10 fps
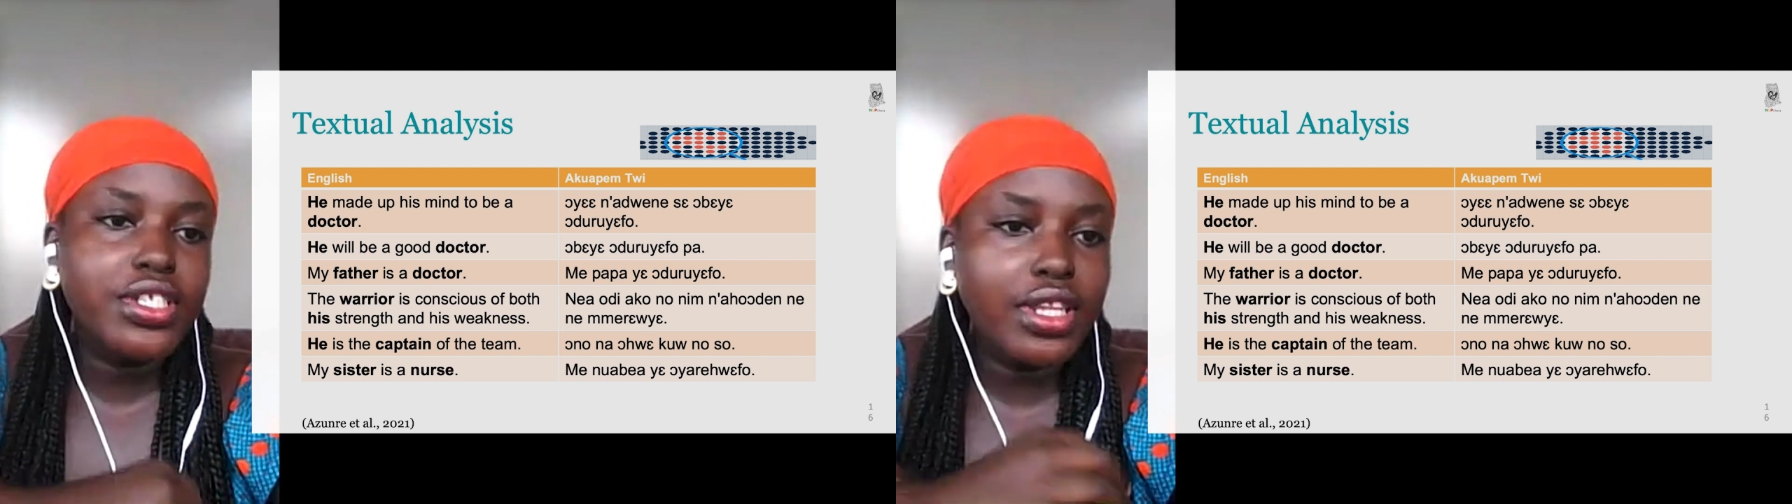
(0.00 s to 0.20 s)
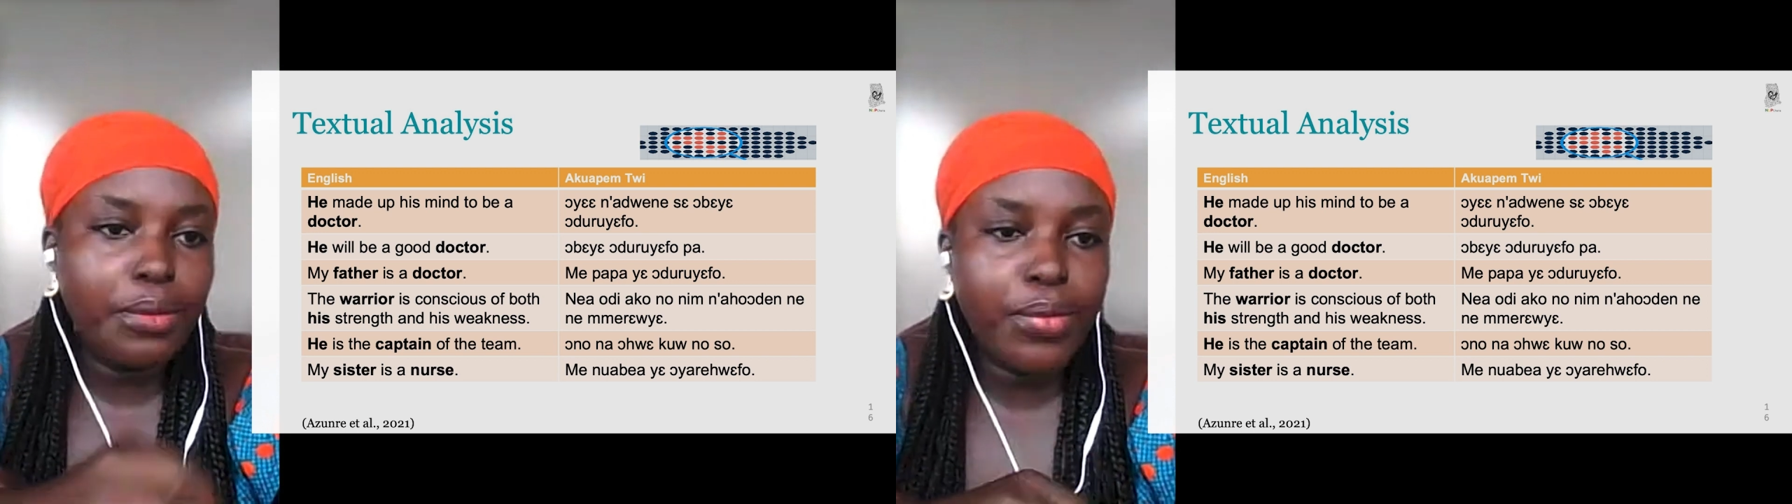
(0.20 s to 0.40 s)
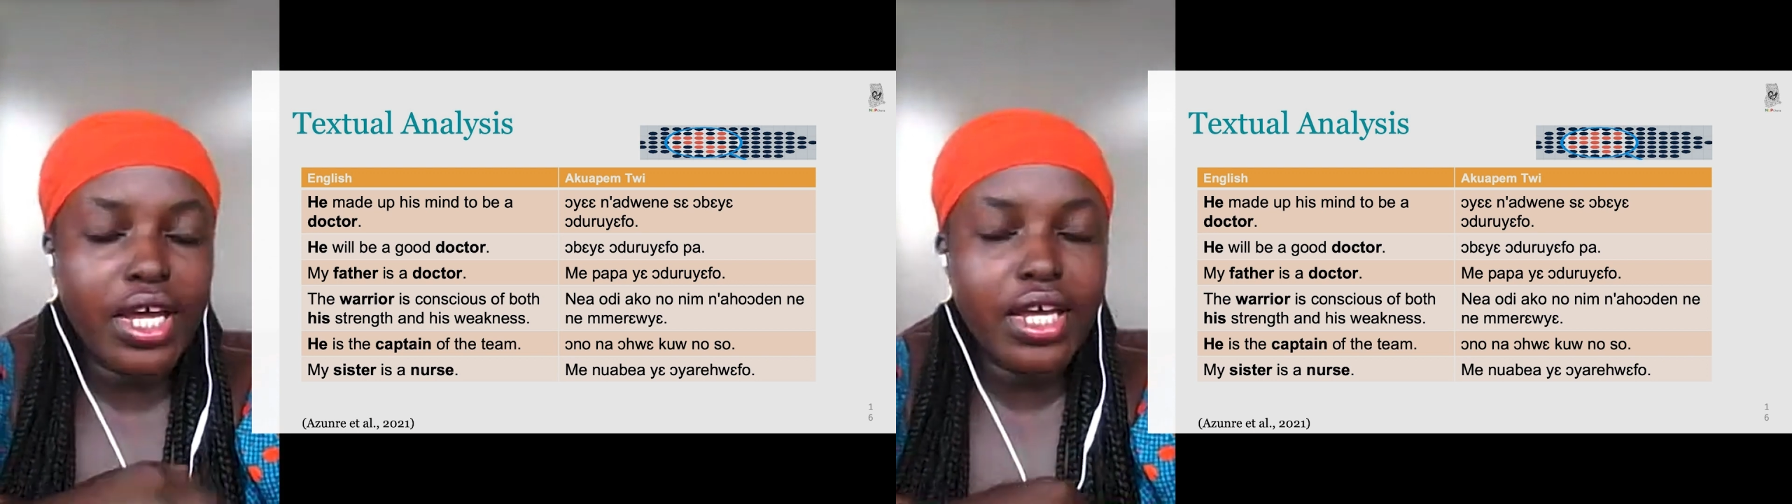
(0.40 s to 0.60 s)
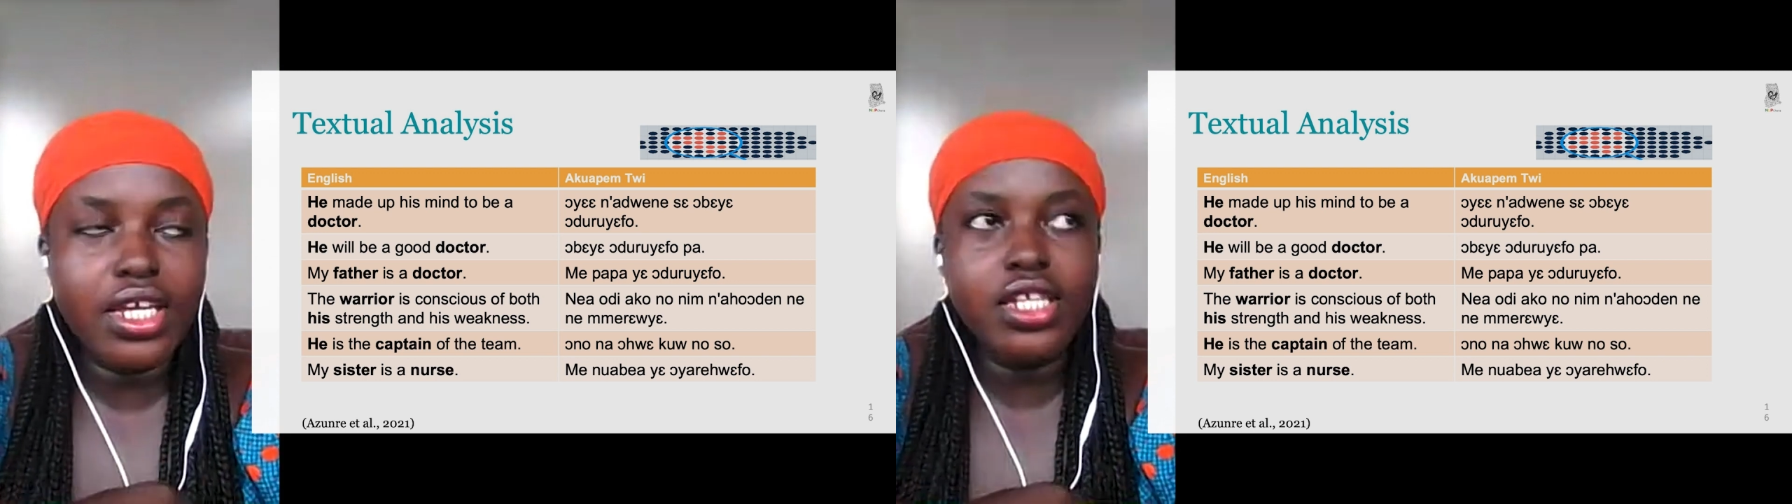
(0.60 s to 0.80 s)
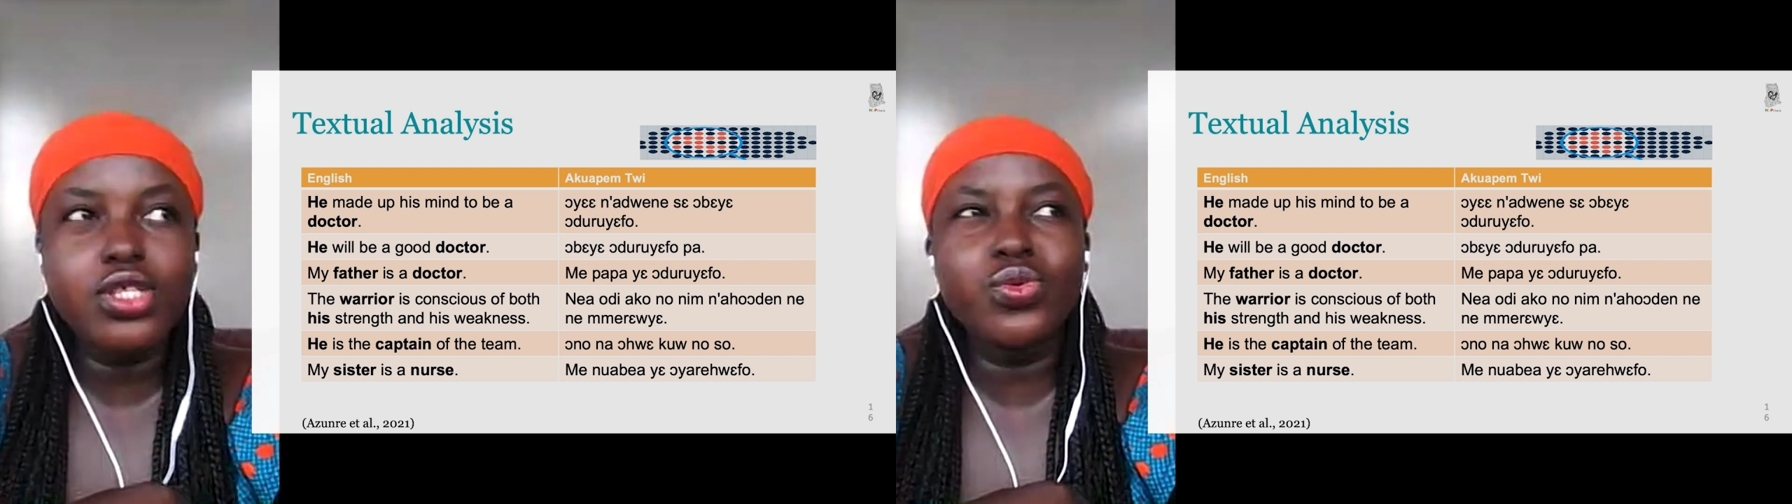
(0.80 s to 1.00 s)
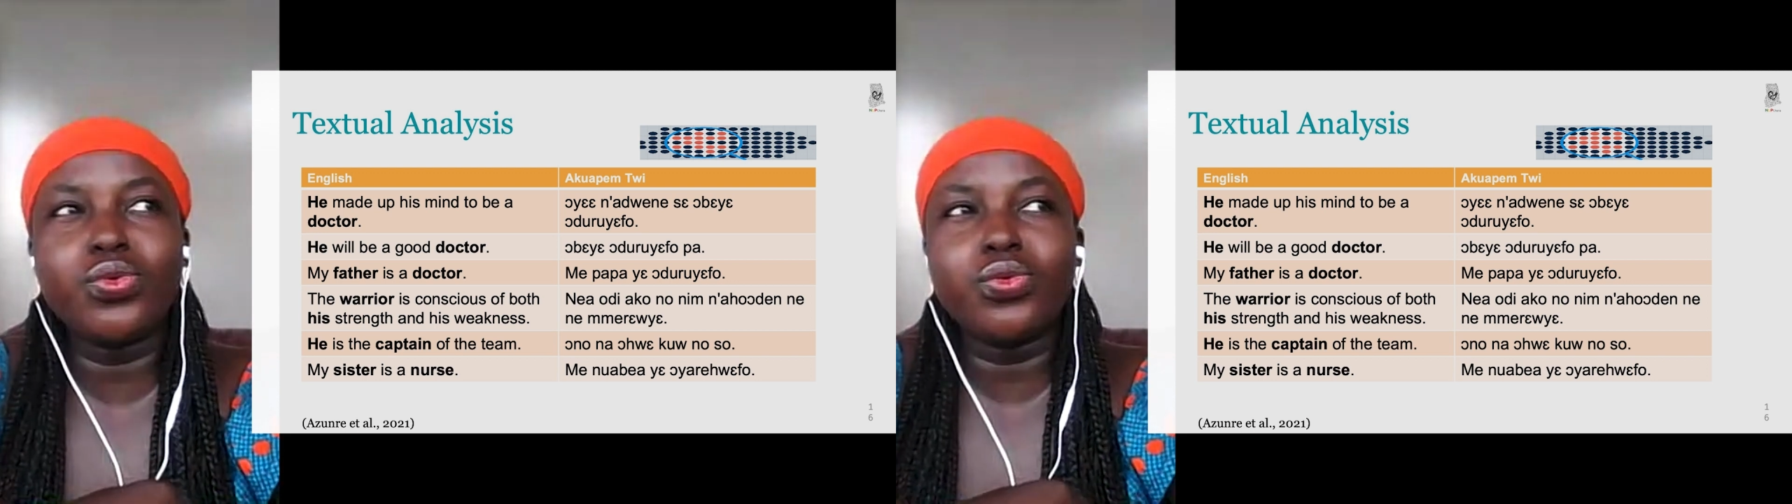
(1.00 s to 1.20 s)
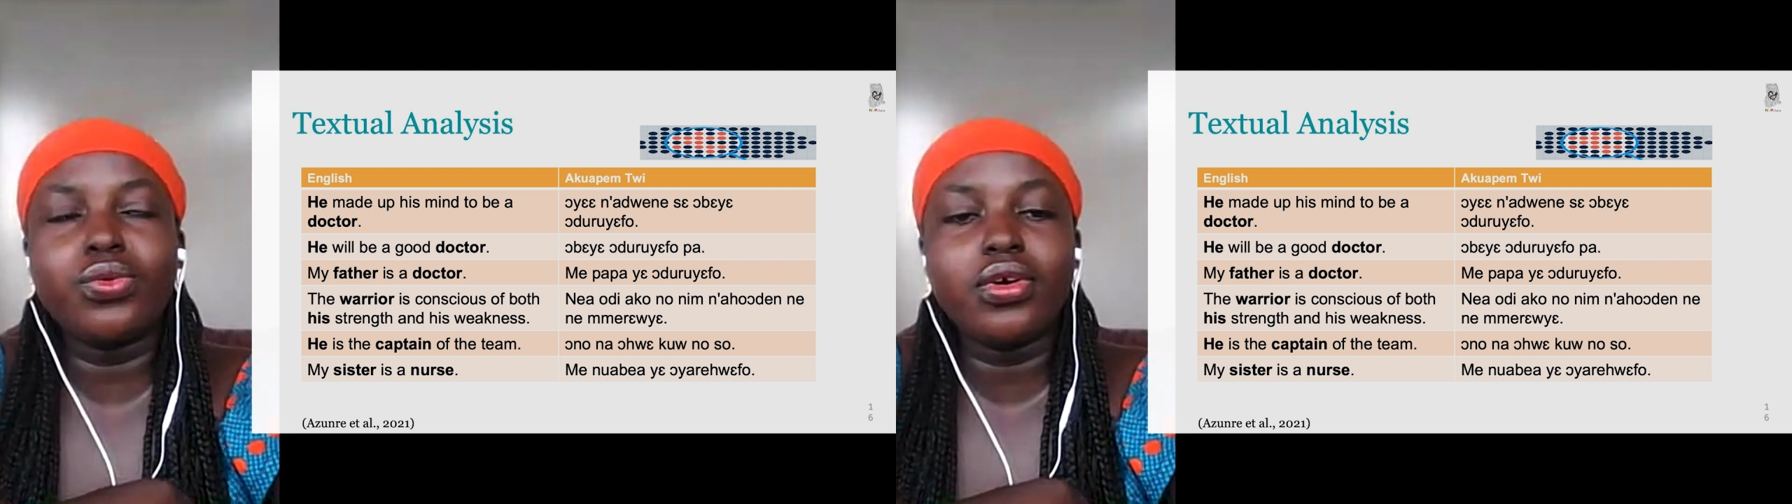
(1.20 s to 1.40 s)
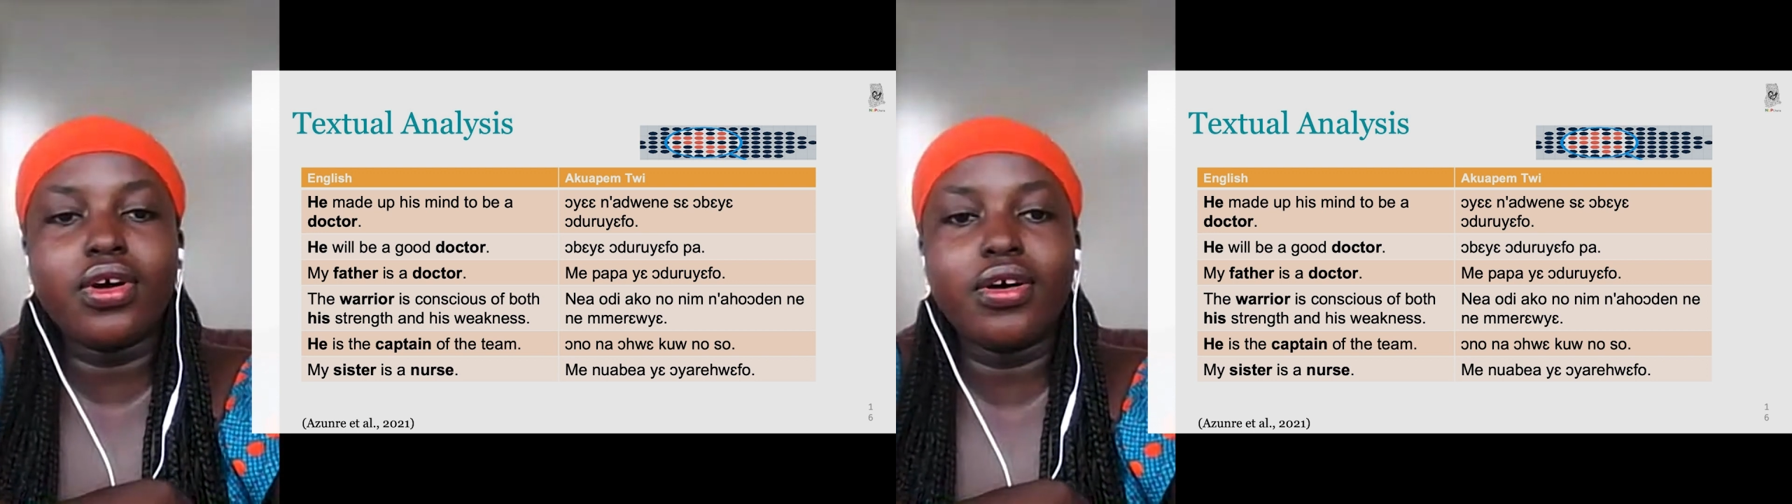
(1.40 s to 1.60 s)
deeper into
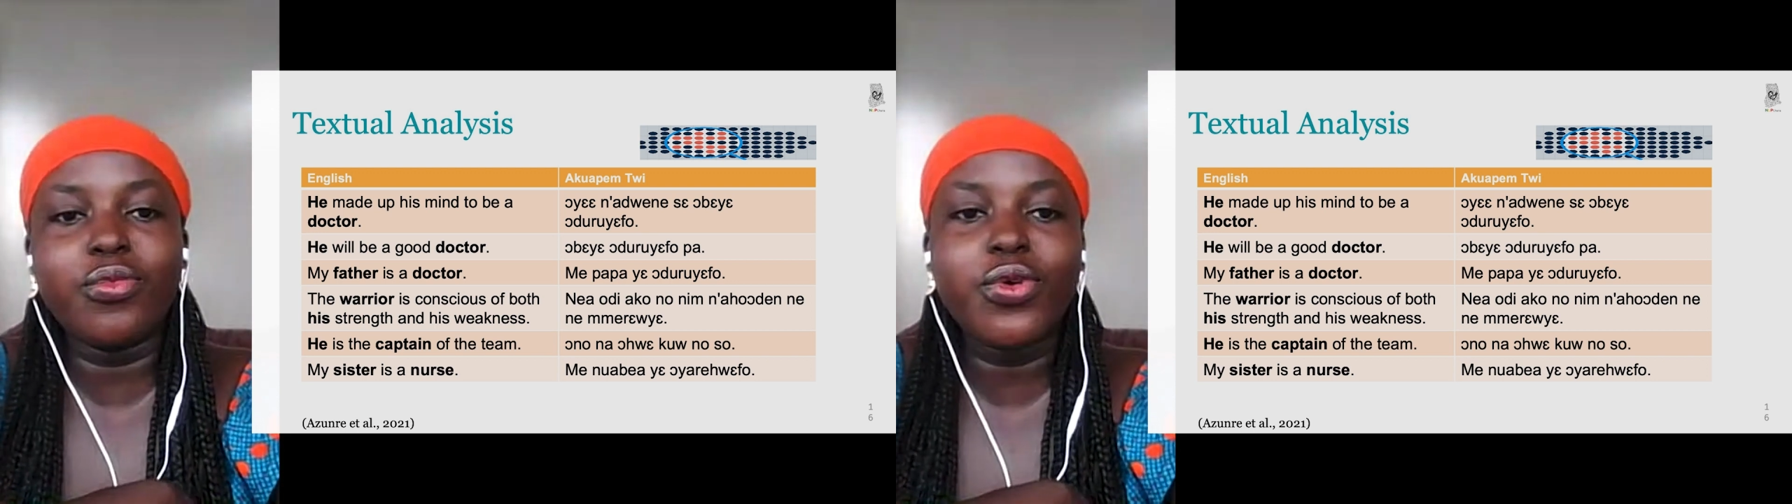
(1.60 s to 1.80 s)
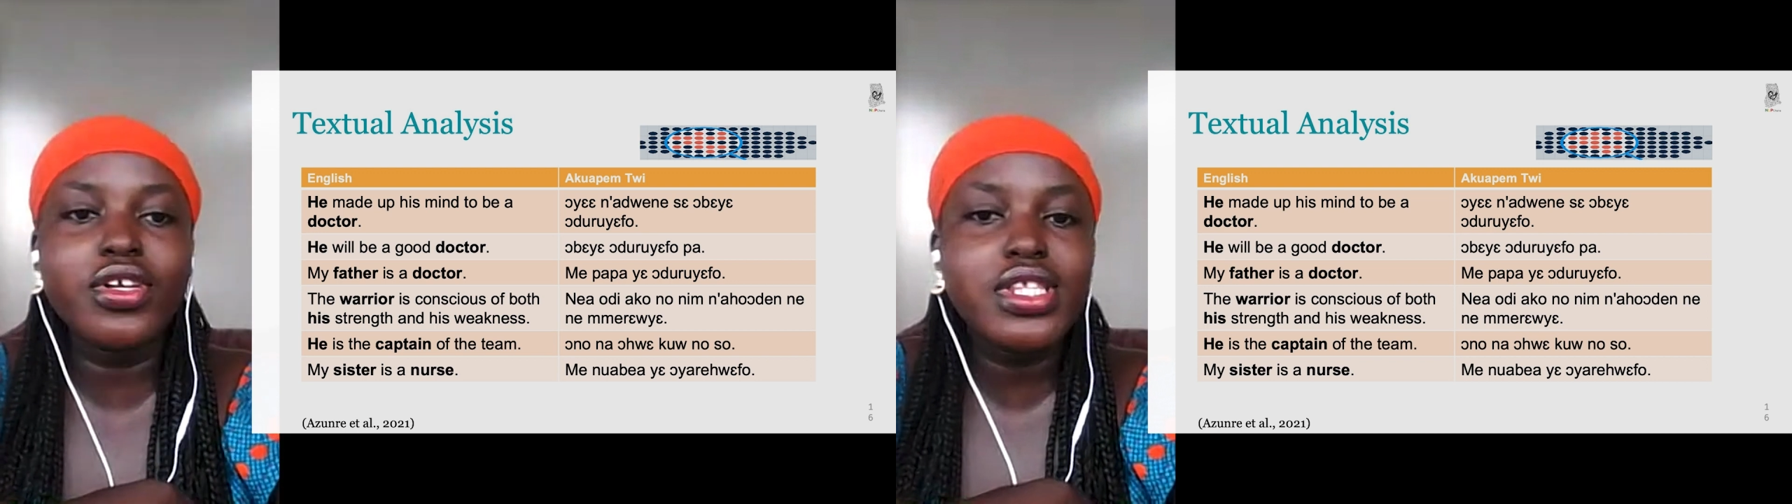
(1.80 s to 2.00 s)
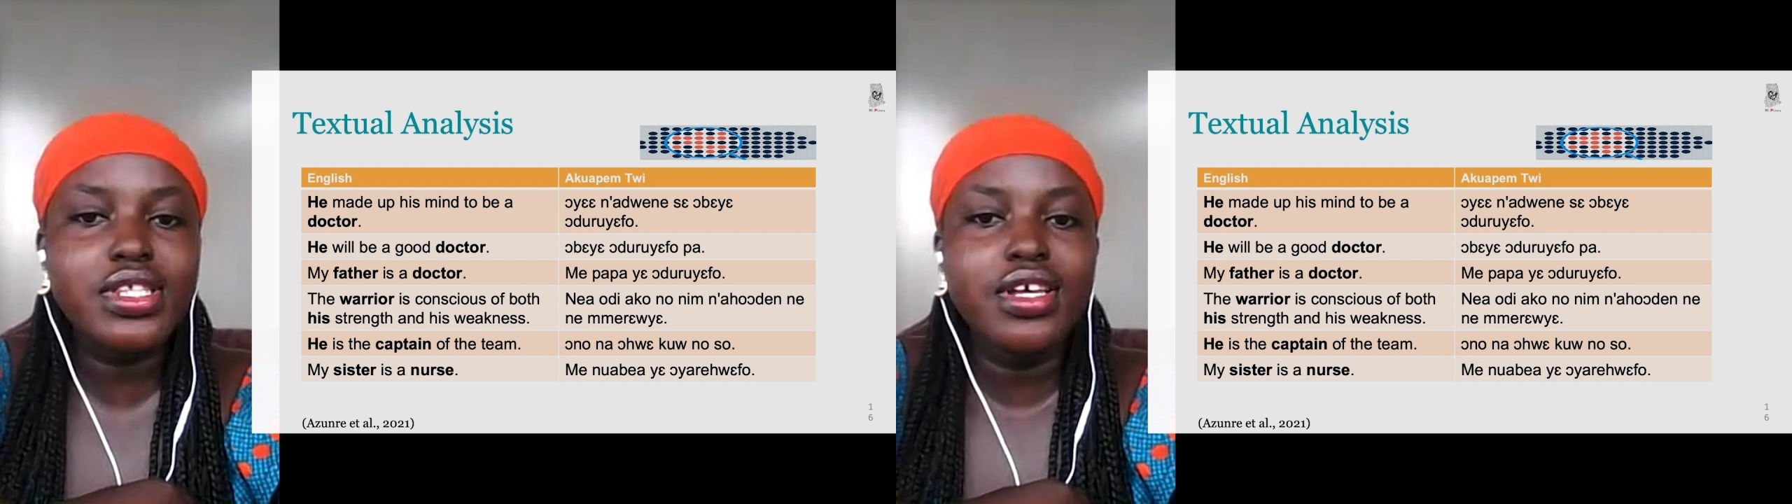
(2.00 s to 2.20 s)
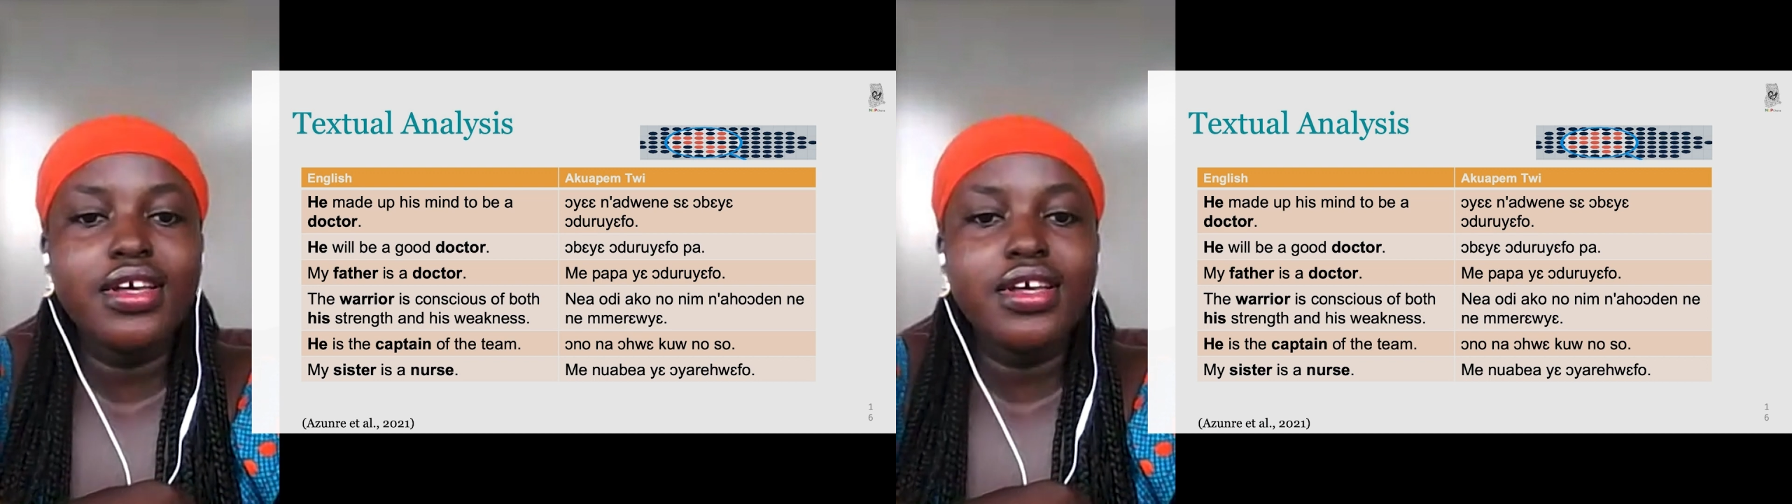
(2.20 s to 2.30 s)
what